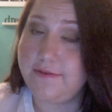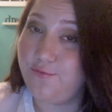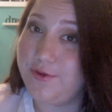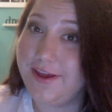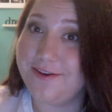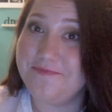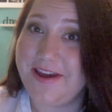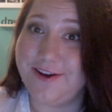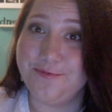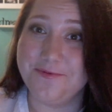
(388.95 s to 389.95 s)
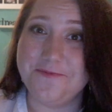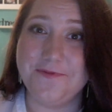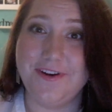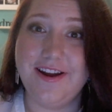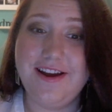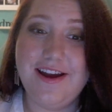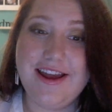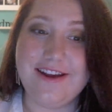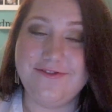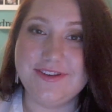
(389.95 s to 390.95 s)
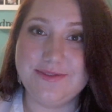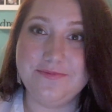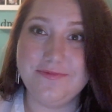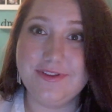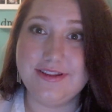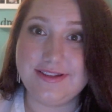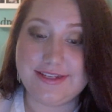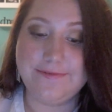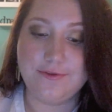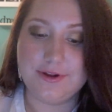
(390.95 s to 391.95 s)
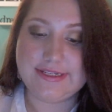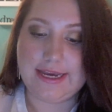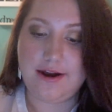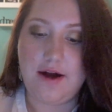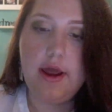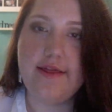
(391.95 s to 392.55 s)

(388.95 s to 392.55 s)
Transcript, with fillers: Even with like a makeup remover, it was difficult to get off.